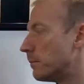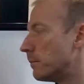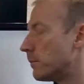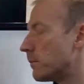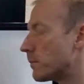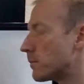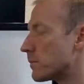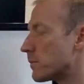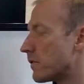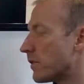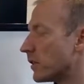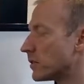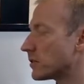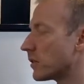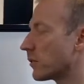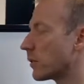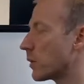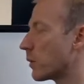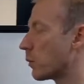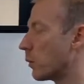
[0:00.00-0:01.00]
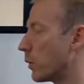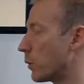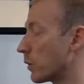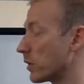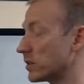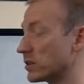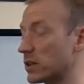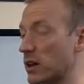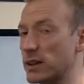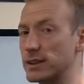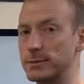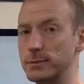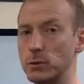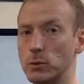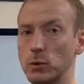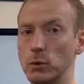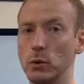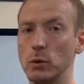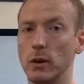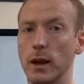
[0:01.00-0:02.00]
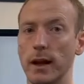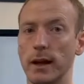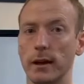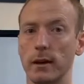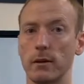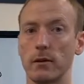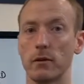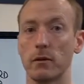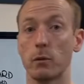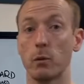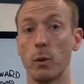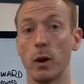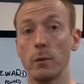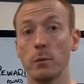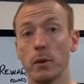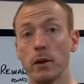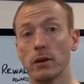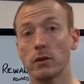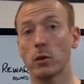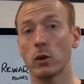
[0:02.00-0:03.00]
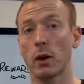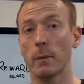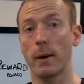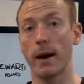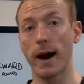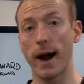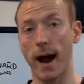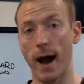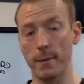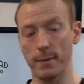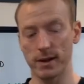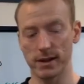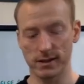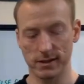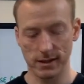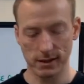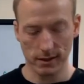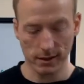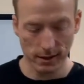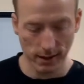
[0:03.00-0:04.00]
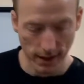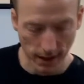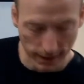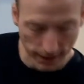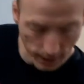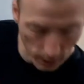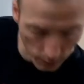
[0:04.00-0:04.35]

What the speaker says: First off, we want to start small. Like when we talk about habits and healthy